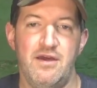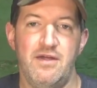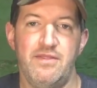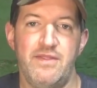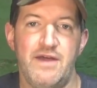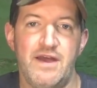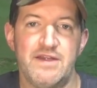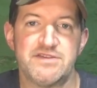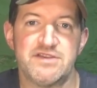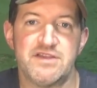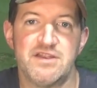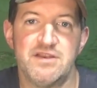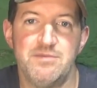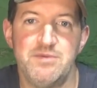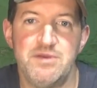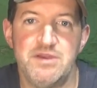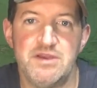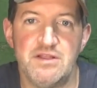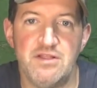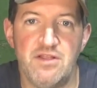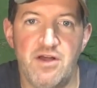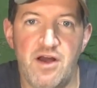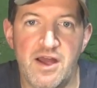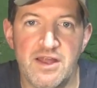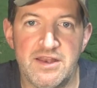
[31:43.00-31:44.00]
That's going to be a
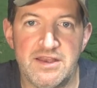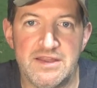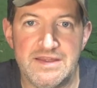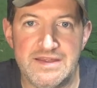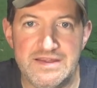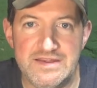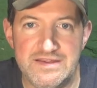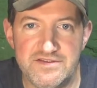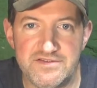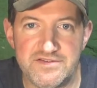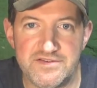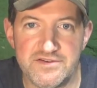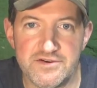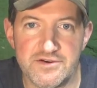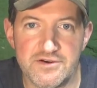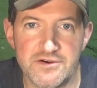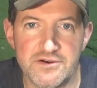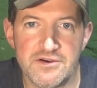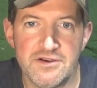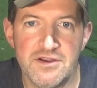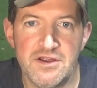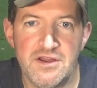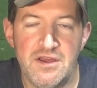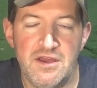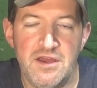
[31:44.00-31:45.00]
lot
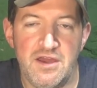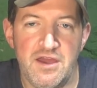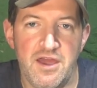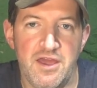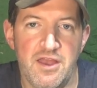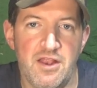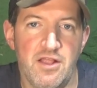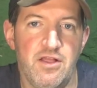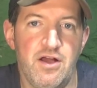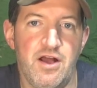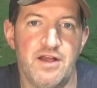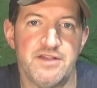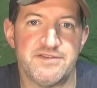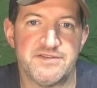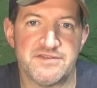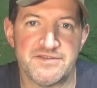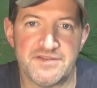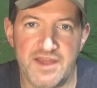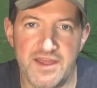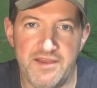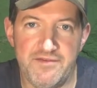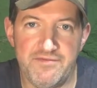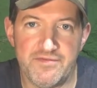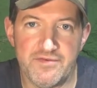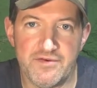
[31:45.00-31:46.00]
easier and a lot
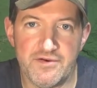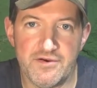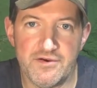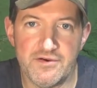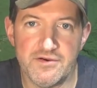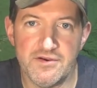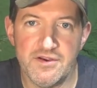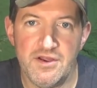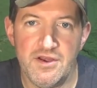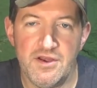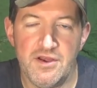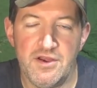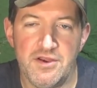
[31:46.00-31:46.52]
safer.